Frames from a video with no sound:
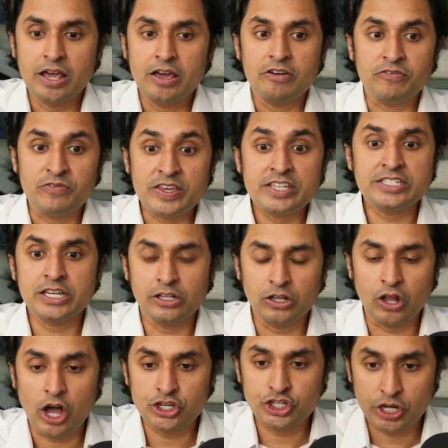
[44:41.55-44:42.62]

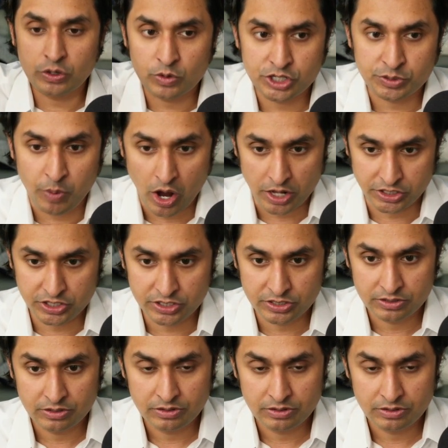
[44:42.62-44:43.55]
physiologic response.